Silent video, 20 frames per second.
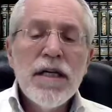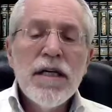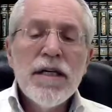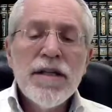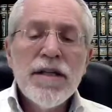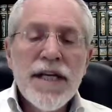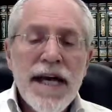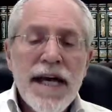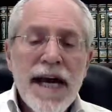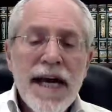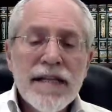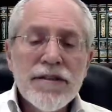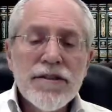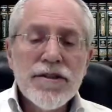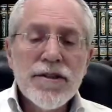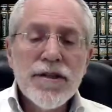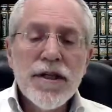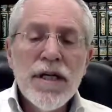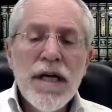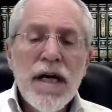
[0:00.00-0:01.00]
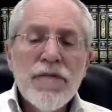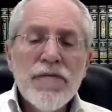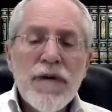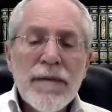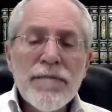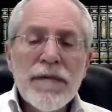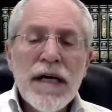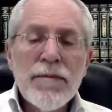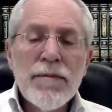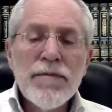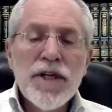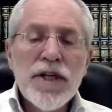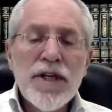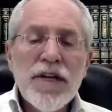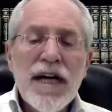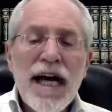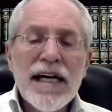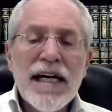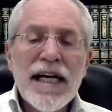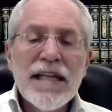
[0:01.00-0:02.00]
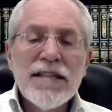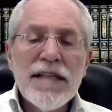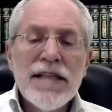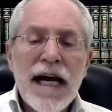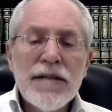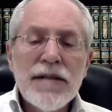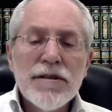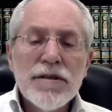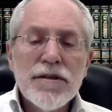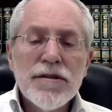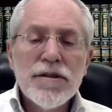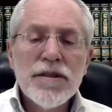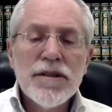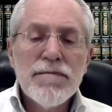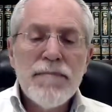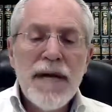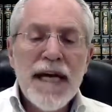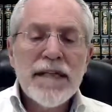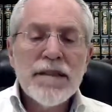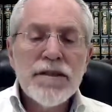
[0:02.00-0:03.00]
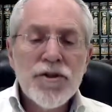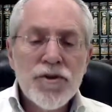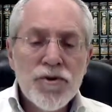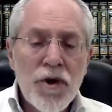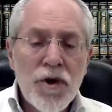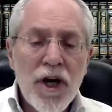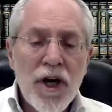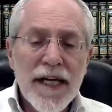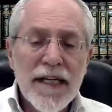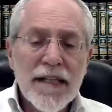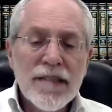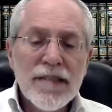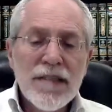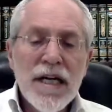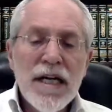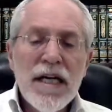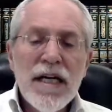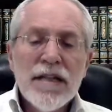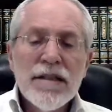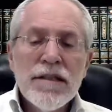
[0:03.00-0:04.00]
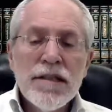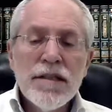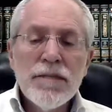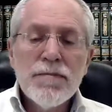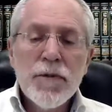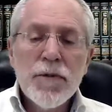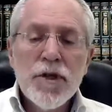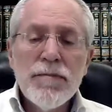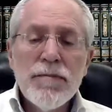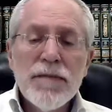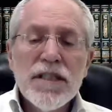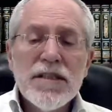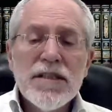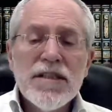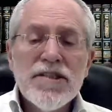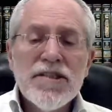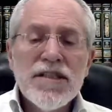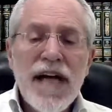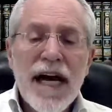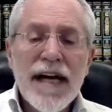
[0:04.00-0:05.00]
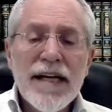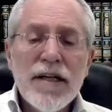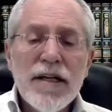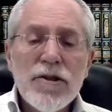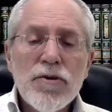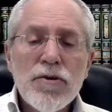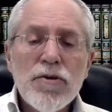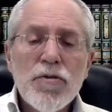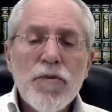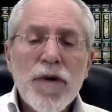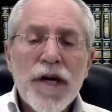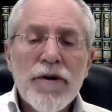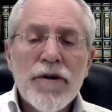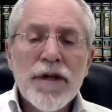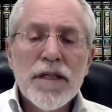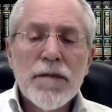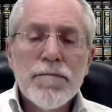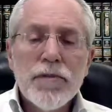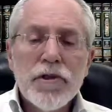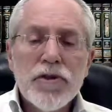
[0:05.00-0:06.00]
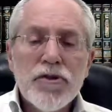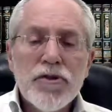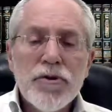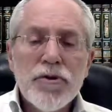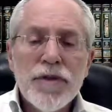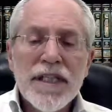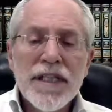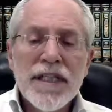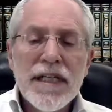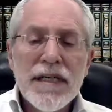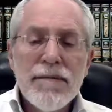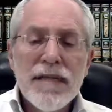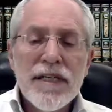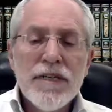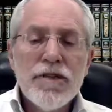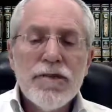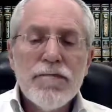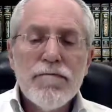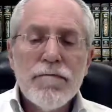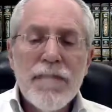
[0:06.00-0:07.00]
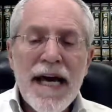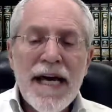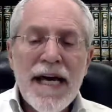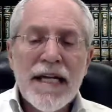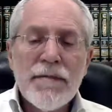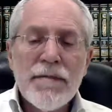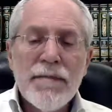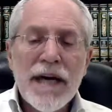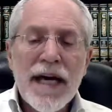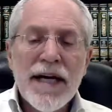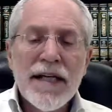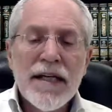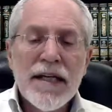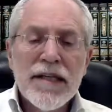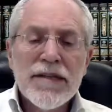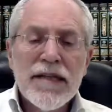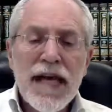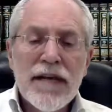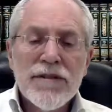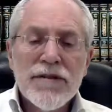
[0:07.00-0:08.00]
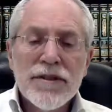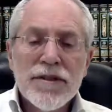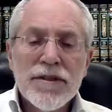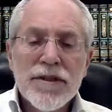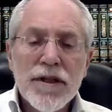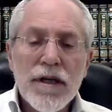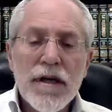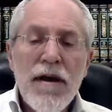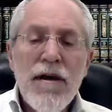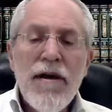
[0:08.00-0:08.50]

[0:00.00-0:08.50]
The answer, Ram Gamliel had idolaters make the drawings. This permit does not include wearing a protruding image made by an idolater.